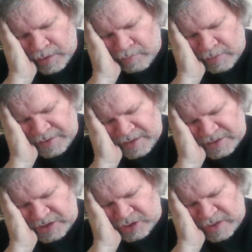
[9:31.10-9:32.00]
But
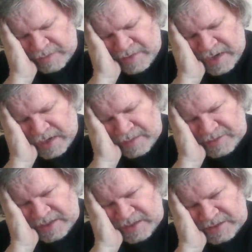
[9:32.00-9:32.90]
yes, the Trek
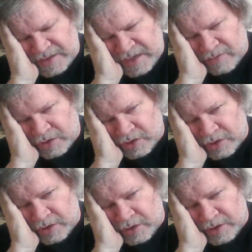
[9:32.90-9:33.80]
apocalypse has now
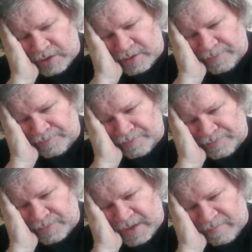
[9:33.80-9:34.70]
occurred.
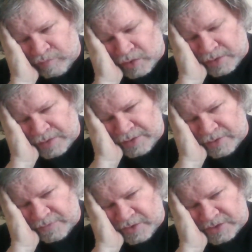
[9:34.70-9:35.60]
They have broken the
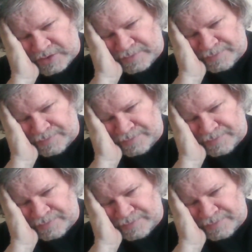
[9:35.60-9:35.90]
universe.